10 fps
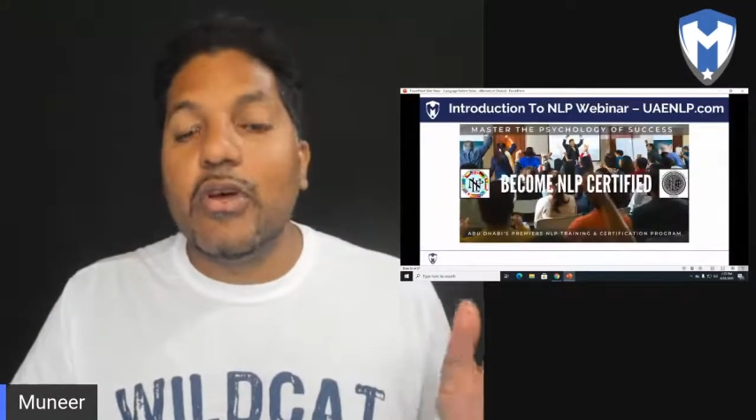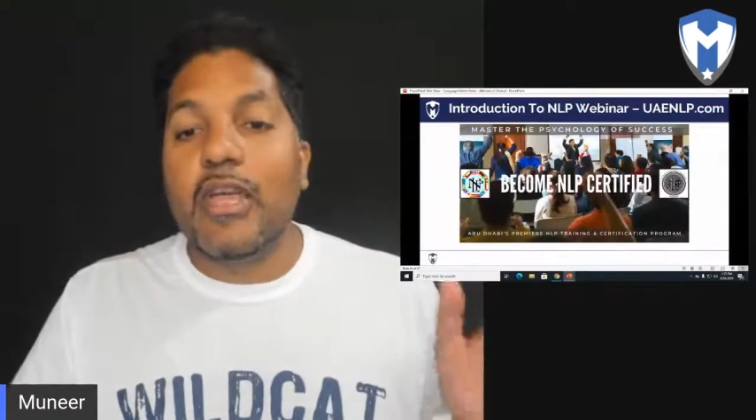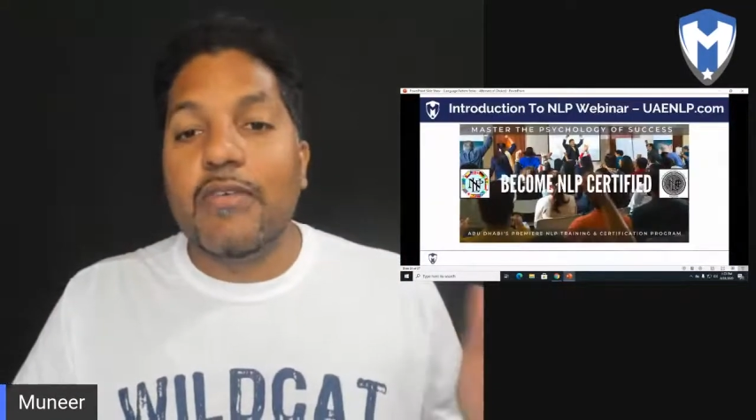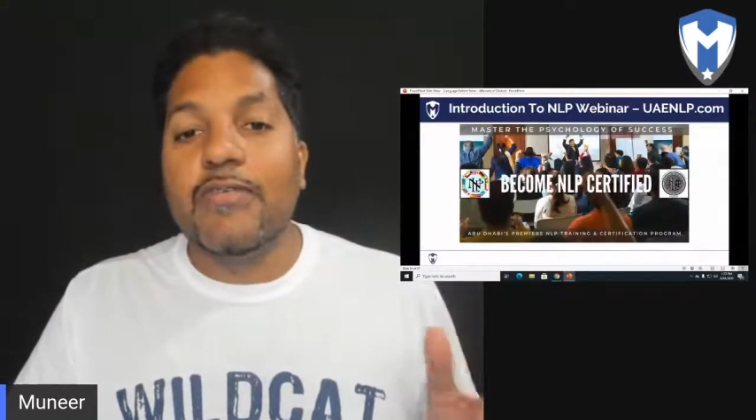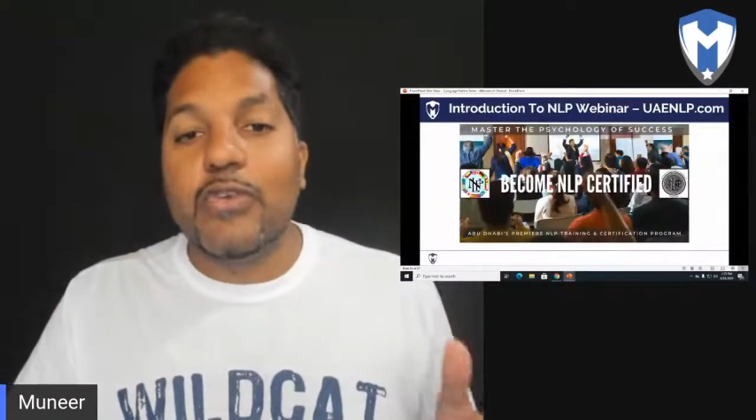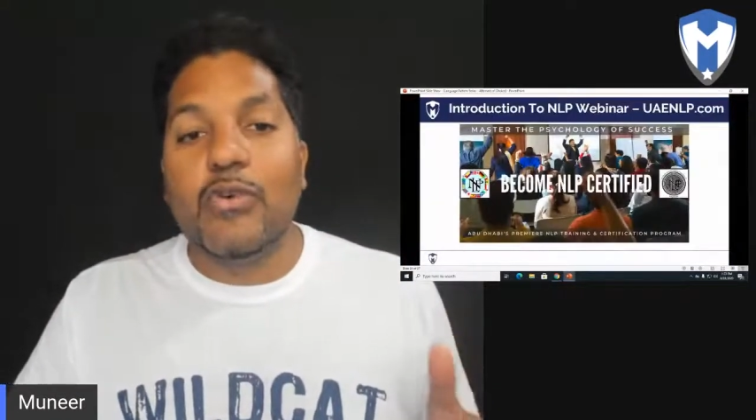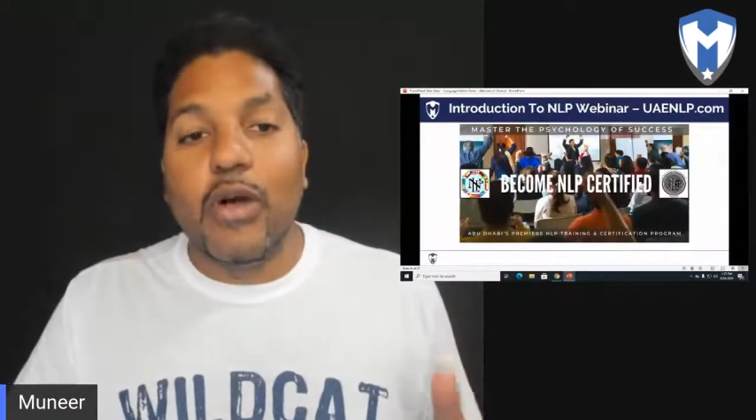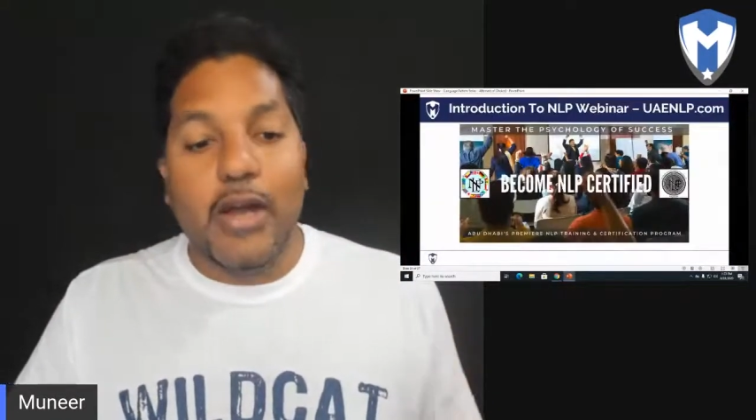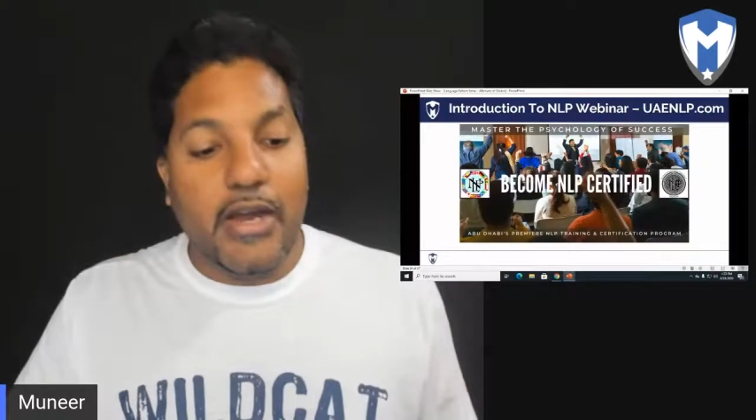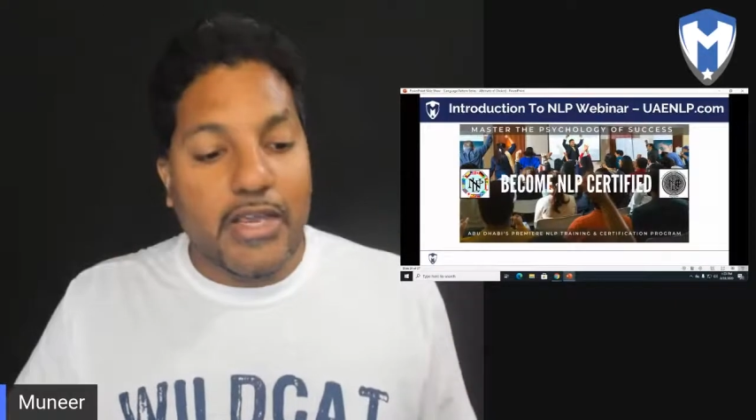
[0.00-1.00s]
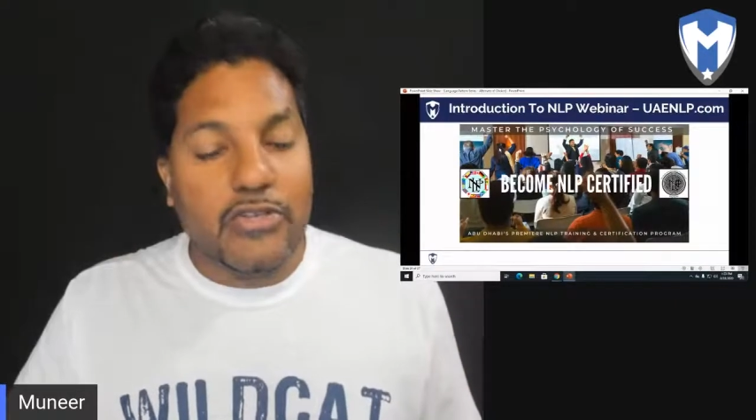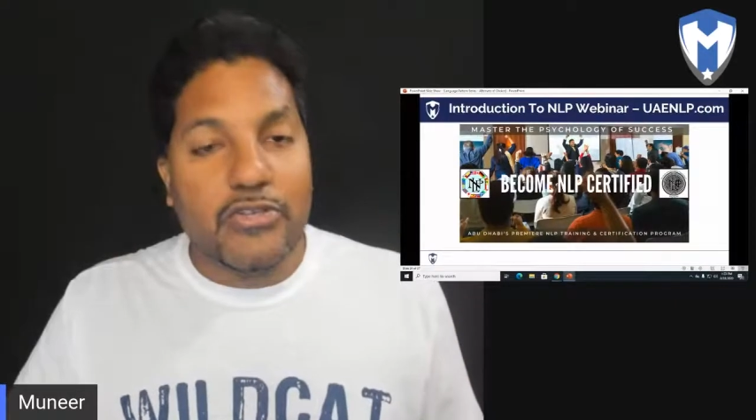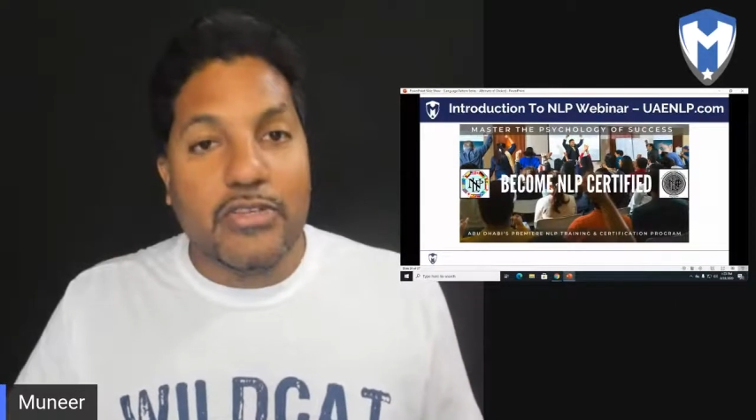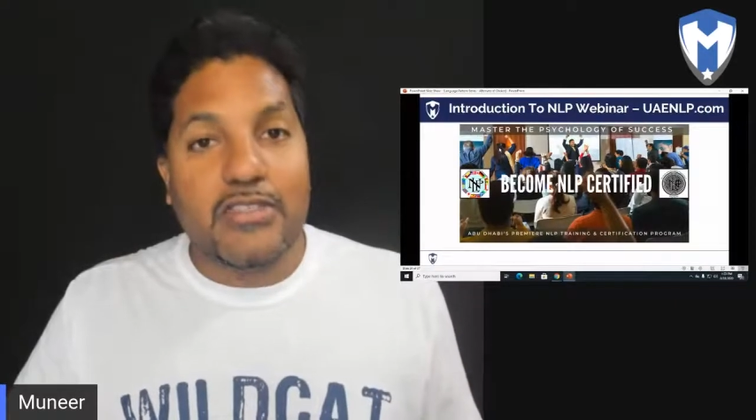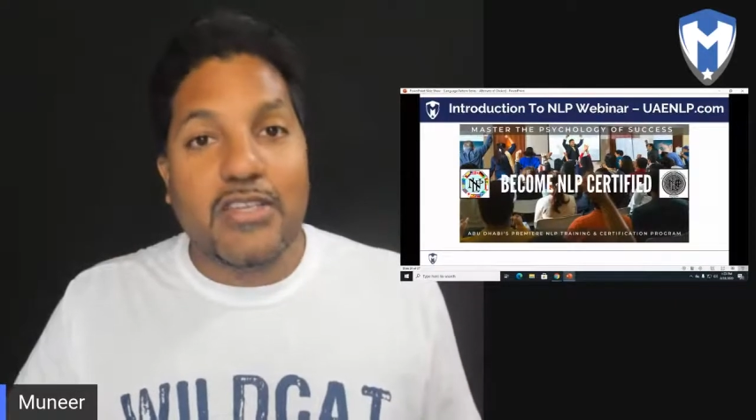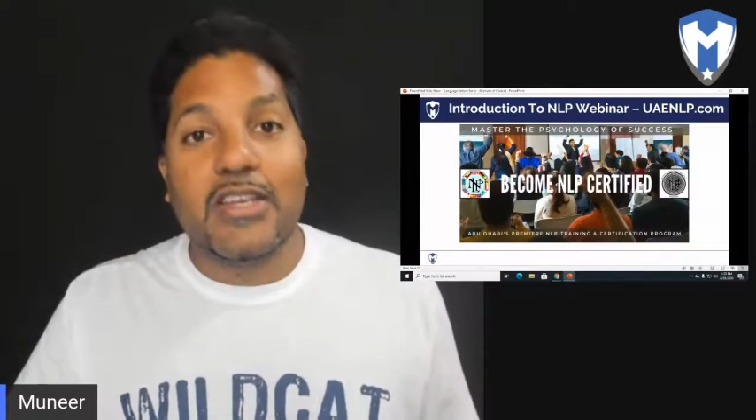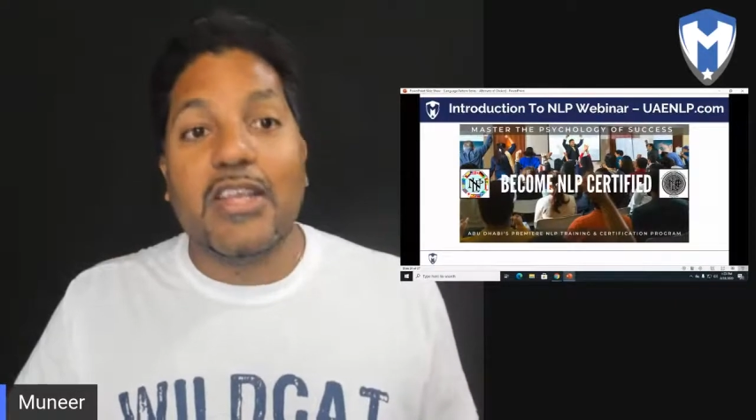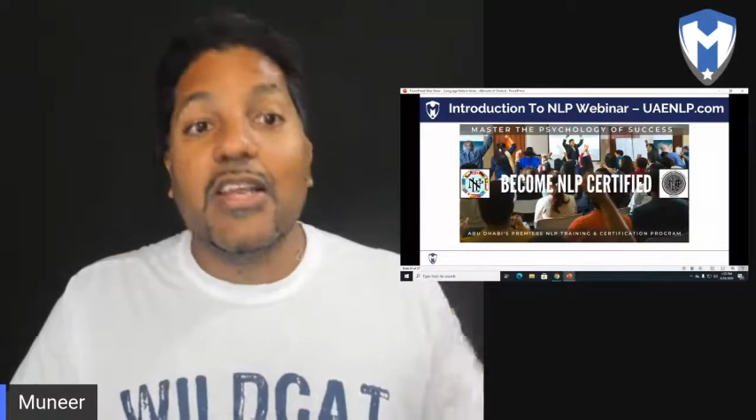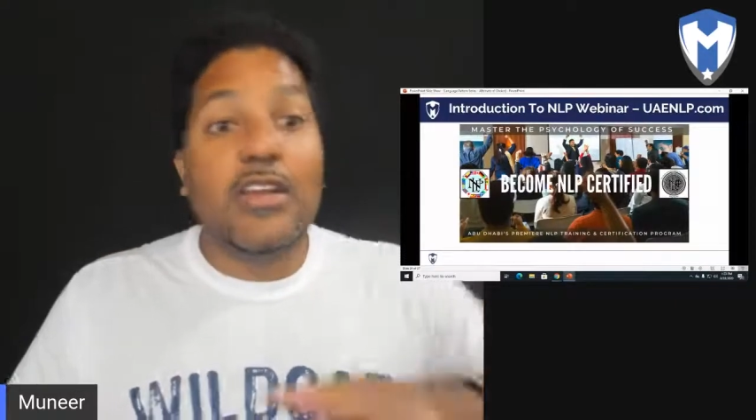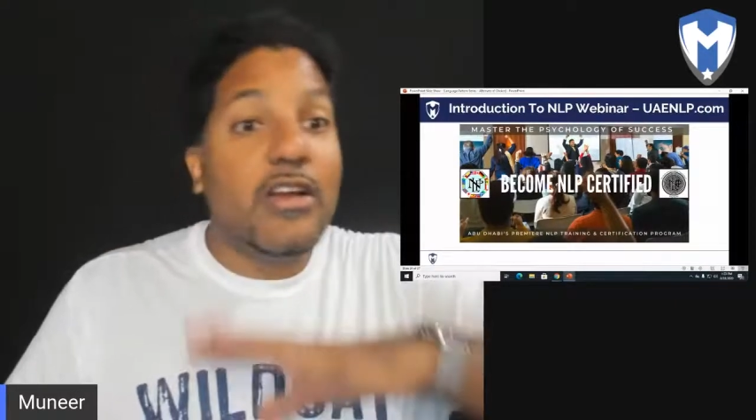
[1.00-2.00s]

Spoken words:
if you are interested in